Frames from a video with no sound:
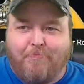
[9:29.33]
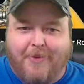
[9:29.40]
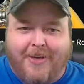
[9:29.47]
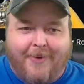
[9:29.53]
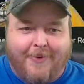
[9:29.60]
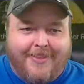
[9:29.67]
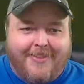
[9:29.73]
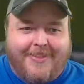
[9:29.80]
But it
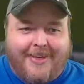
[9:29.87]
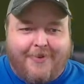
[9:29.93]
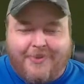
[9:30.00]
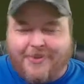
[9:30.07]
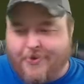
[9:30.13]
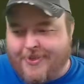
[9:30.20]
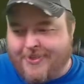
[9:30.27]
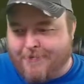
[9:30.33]
was
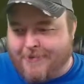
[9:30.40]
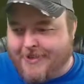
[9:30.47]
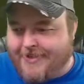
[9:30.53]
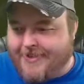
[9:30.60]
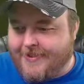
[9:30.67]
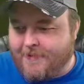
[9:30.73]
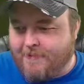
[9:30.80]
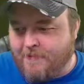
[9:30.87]

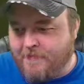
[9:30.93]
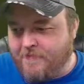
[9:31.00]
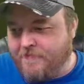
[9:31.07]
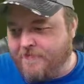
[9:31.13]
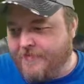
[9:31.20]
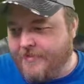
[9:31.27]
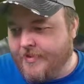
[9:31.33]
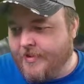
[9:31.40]
Christmas.
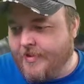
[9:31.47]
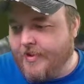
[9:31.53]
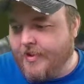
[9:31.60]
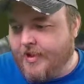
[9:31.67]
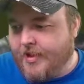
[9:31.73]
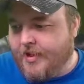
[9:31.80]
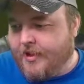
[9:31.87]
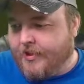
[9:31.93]

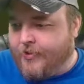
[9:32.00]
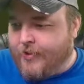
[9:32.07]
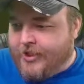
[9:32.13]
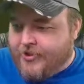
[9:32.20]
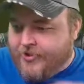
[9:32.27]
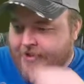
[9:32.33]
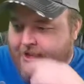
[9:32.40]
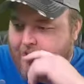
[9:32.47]
A
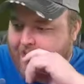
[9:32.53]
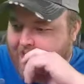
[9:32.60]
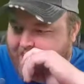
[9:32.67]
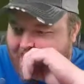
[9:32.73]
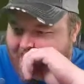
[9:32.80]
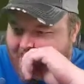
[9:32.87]
creature that would fit